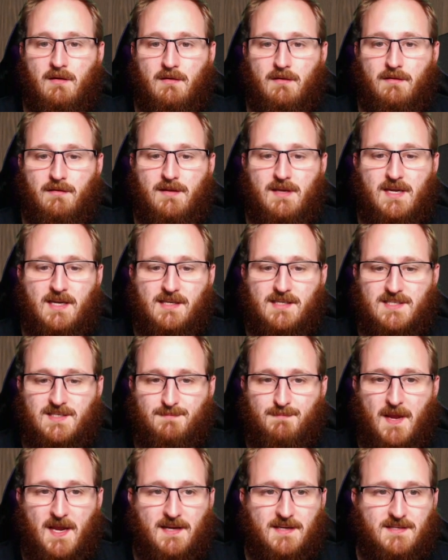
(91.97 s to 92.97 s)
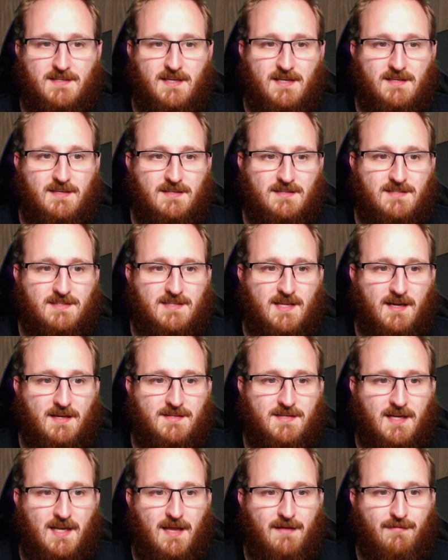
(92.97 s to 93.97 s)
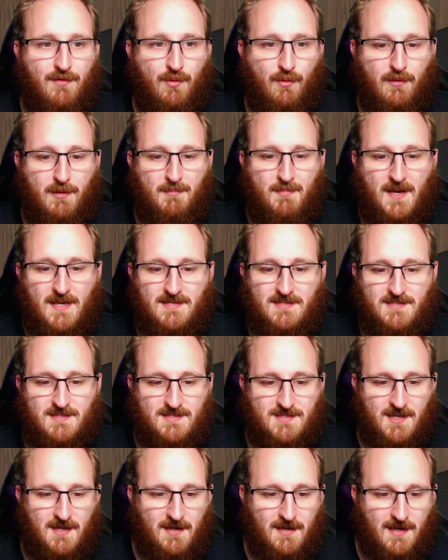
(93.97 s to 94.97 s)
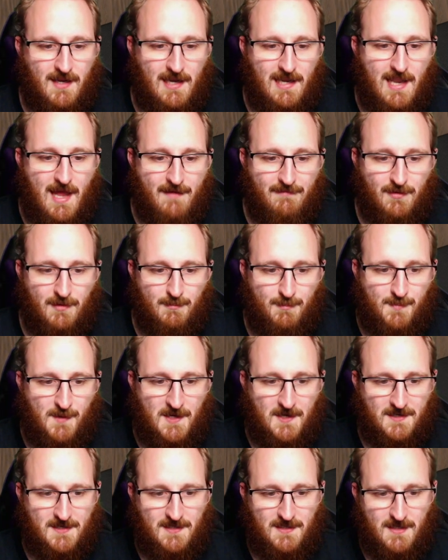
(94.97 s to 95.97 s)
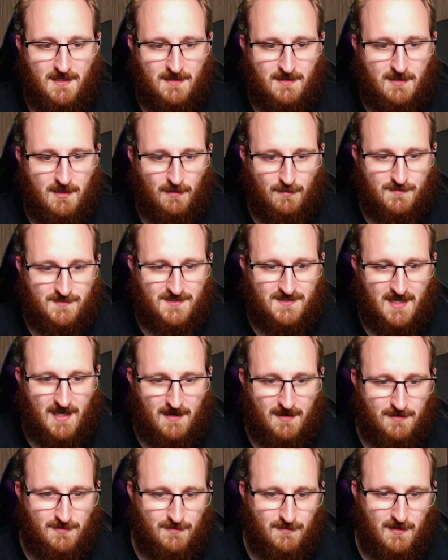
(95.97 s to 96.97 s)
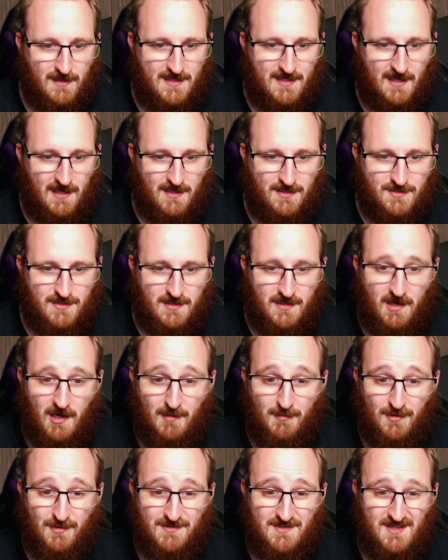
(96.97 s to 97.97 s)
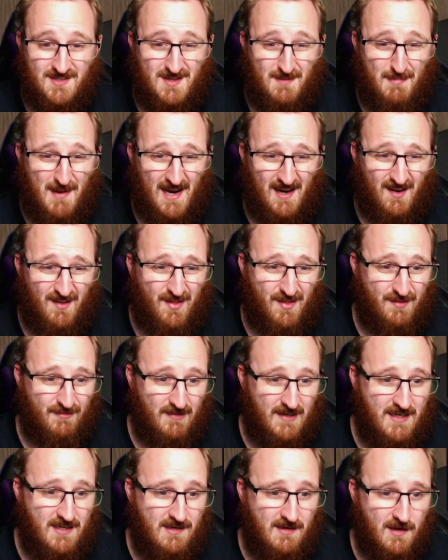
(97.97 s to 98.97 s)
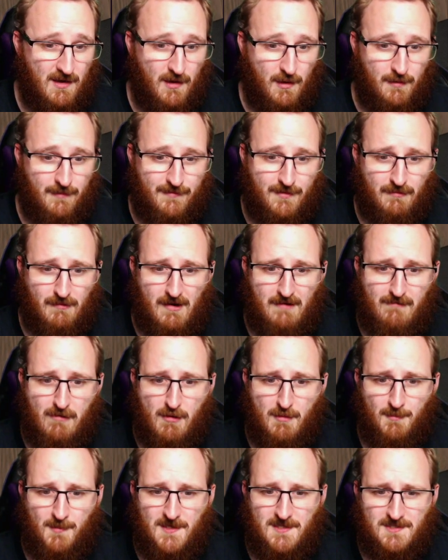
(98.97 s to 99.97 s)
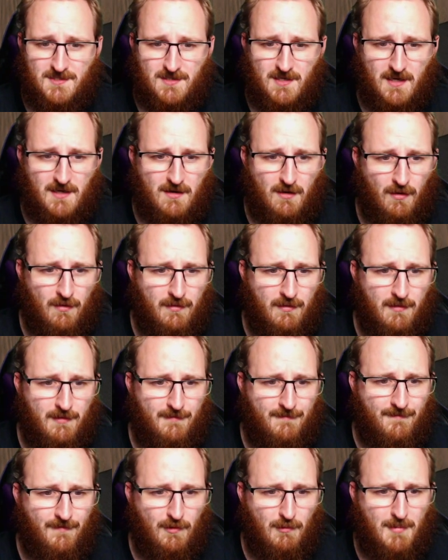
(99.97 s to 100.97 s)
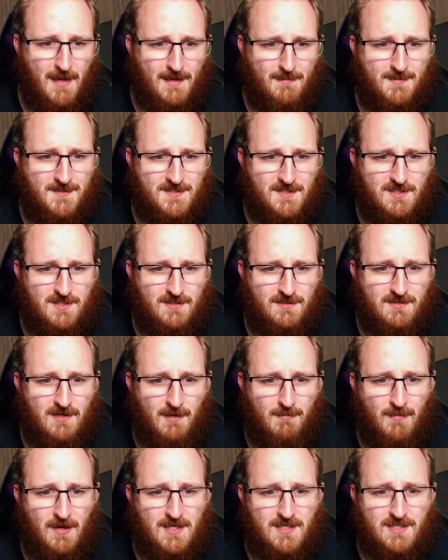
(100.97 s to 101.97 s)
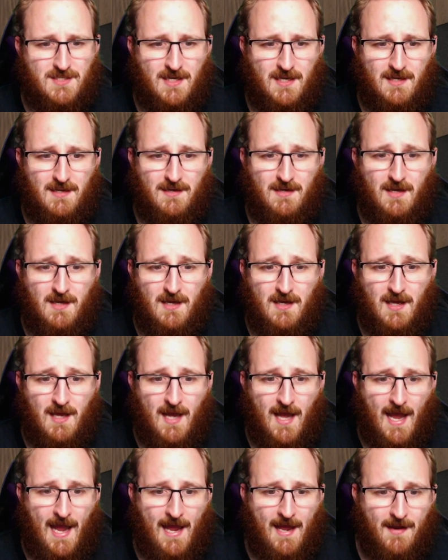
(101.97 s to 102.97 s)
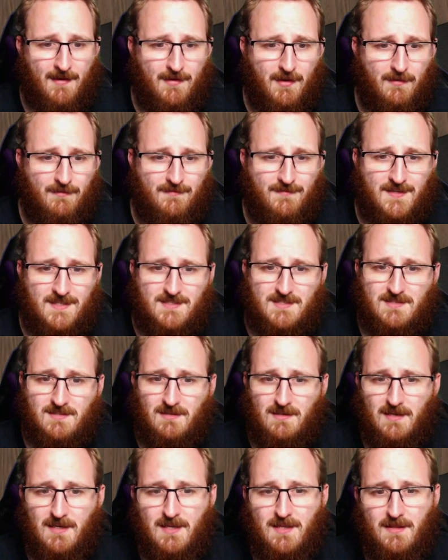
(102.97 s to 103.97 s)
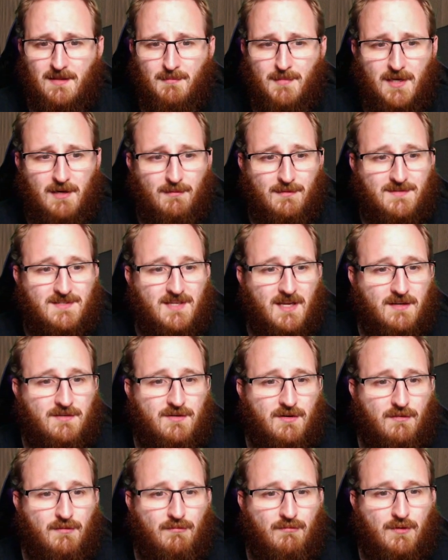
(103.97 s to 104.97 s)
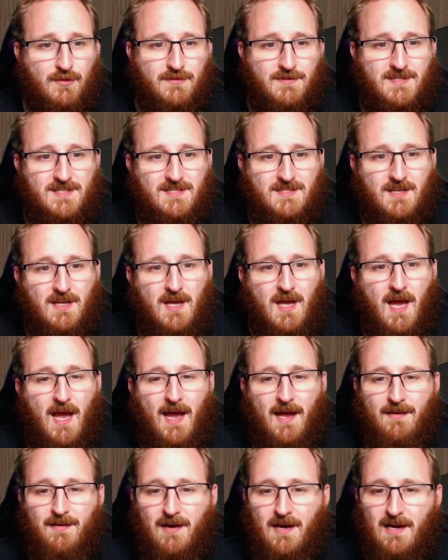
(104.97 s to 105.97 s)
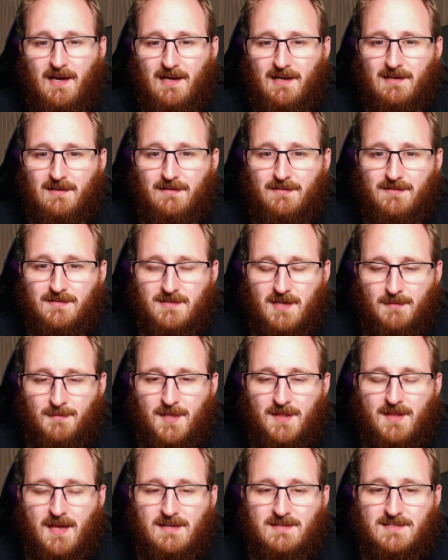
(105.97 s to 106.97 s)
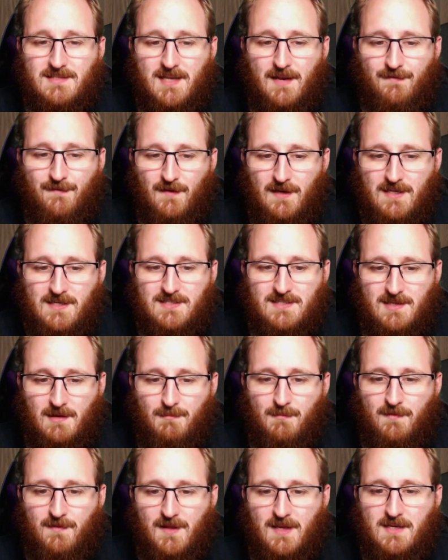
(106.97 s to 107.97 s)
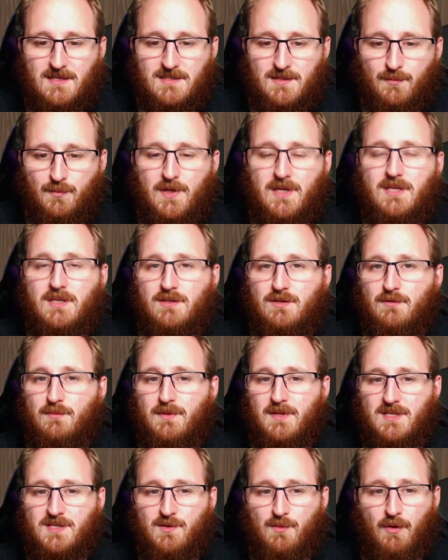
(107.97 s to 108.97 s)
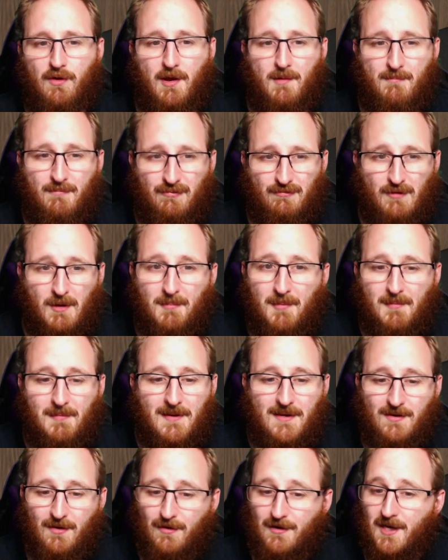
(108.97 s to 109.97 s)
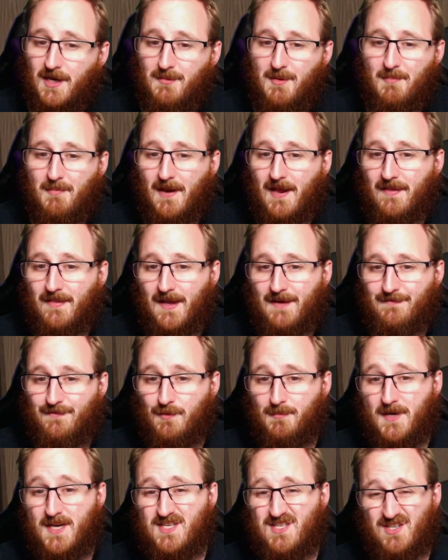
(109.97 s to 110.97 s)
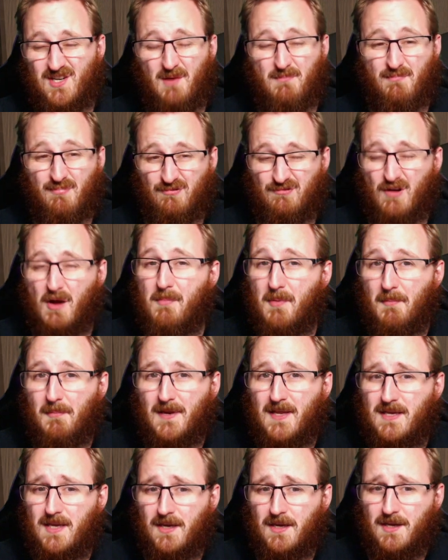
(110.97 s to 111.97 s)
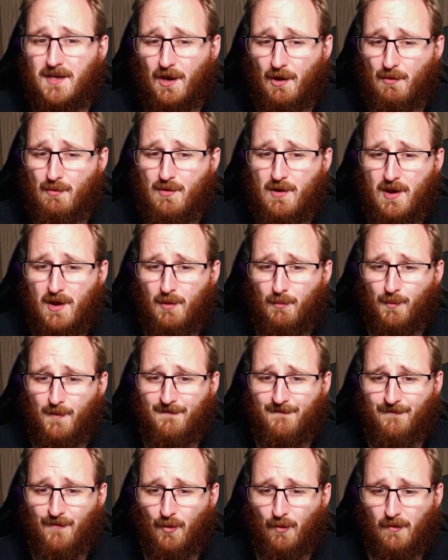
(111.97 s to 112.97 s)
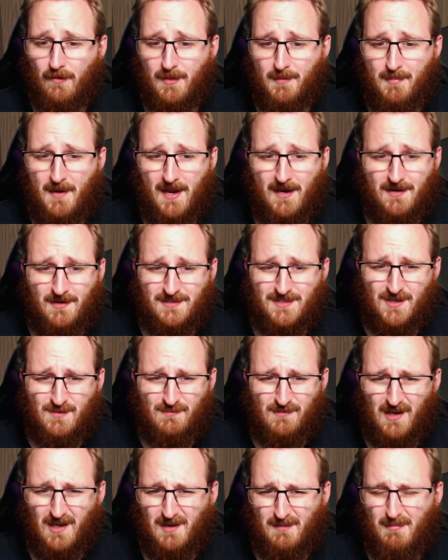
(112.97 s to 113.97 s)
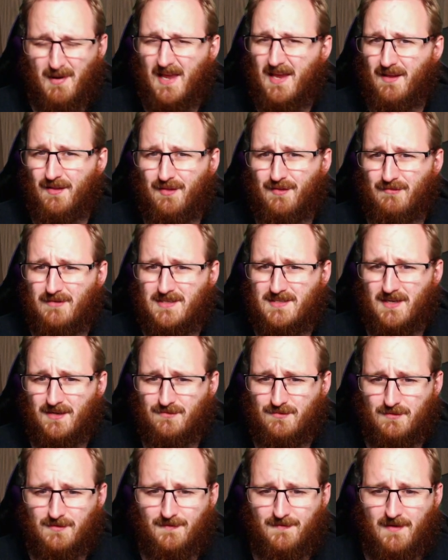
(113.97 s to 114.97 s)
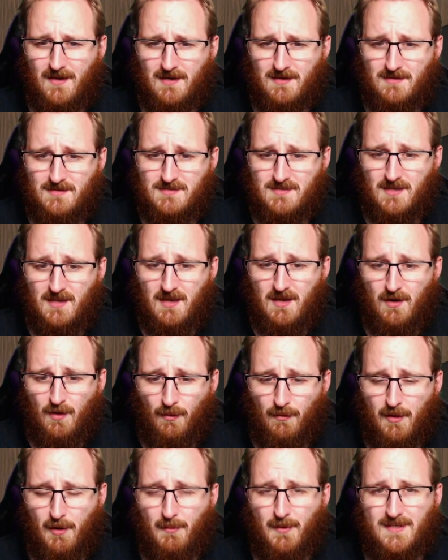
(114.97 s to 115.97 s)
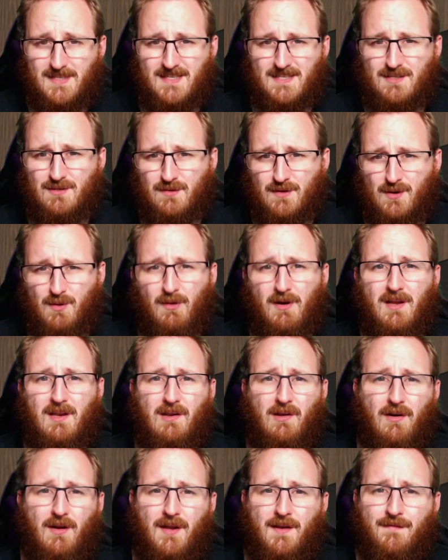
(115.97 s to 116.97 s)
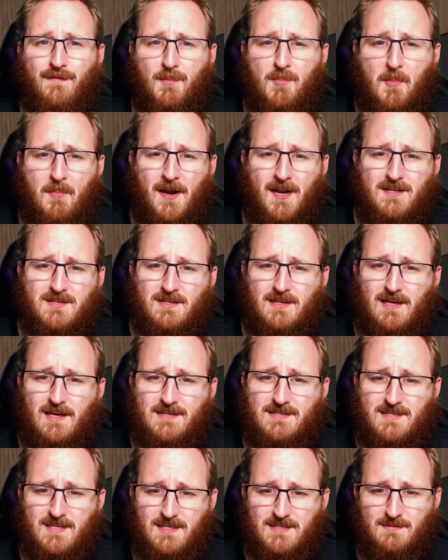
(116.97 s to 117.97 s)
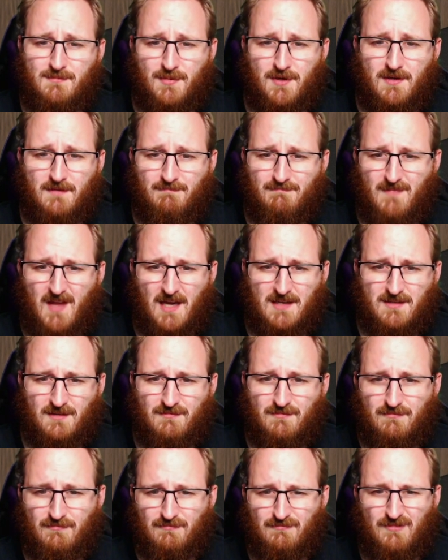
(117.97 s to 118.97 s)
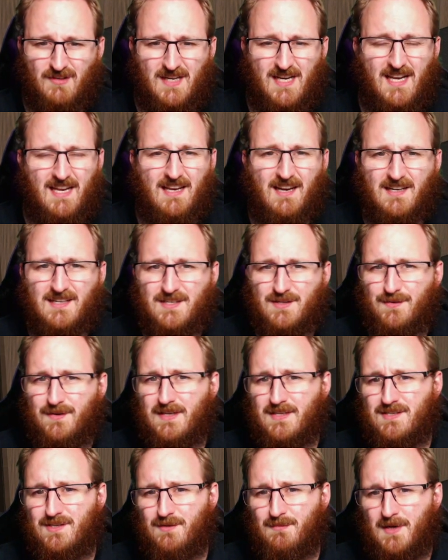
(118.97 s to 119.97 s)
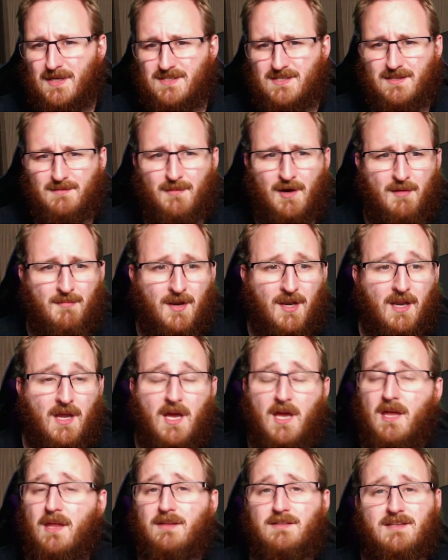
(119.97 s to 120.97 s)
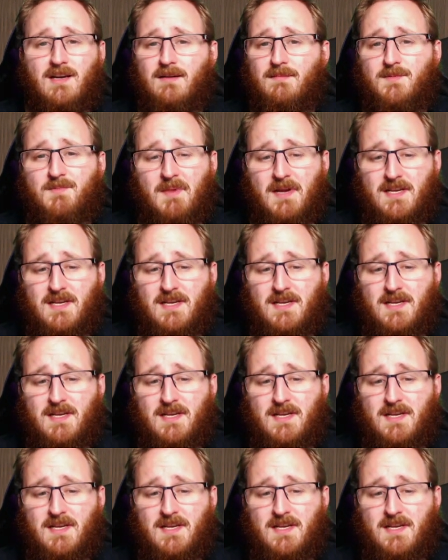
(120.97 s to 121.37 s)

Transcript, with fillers: The expected starting eleven, or the best starting eleven, Bürki in goal, Zagadou, Akanji and Hummels as the back three, with Guerreiro and Piszczek on the full-back positions, Emre Can and Witsel in the middle with Sancho, Roos and Haaland. I mean, there's definitely some things that we can do with this squad. I'm probably not going to be playing that formation. I'm probably going to go with four at the back. I don't like playing three central defenders, although I did do it quite a lot in Football Manager last season, but I don't really like doing it too much at the moment. Times may